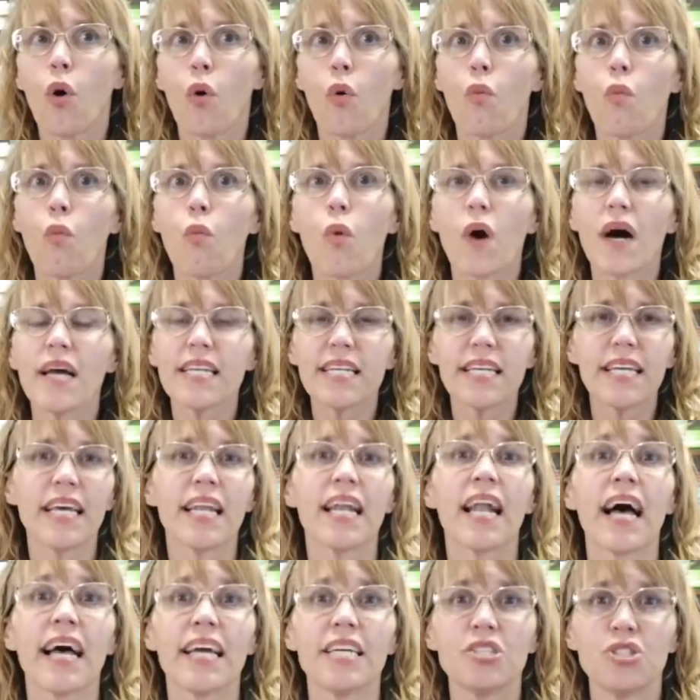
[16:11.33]
What can
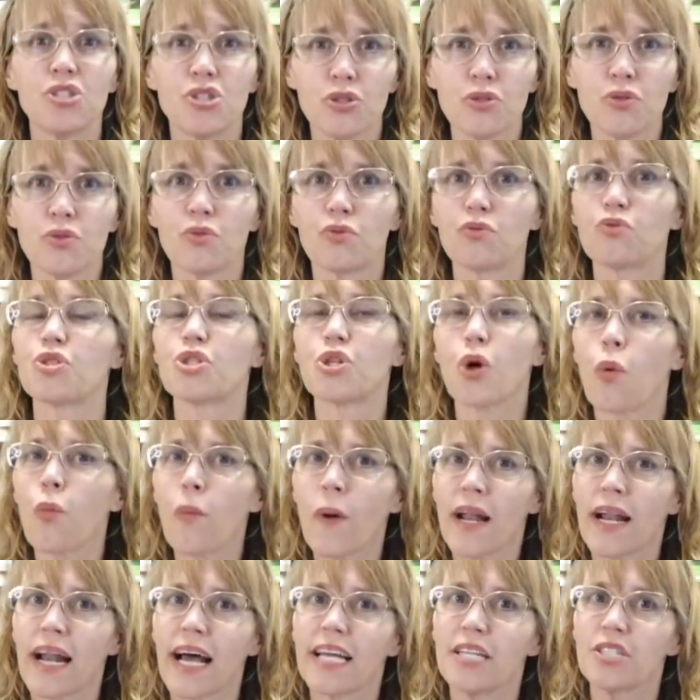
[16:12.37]
I do so
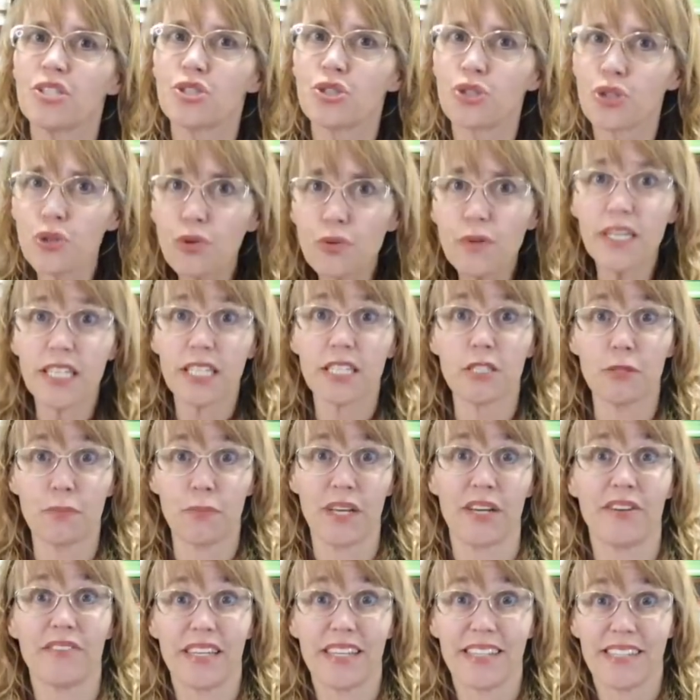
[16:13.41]
when I do
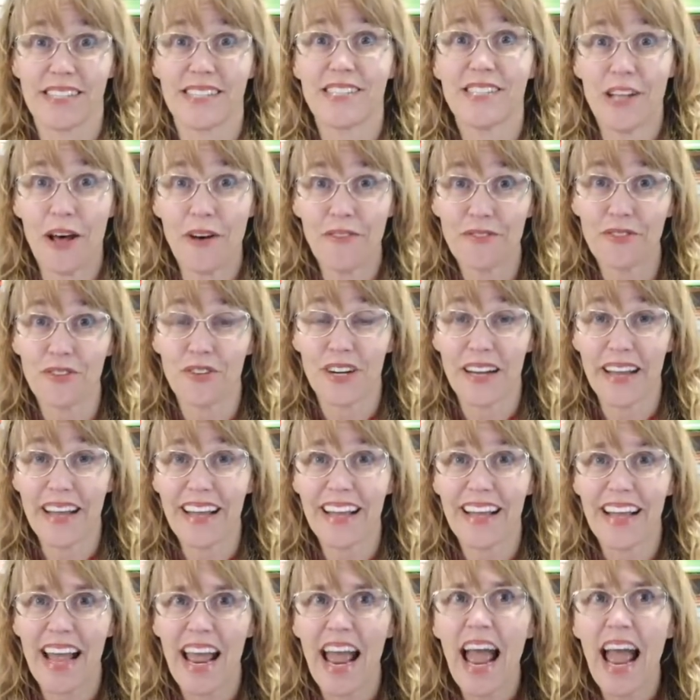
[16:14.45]
experience suffering,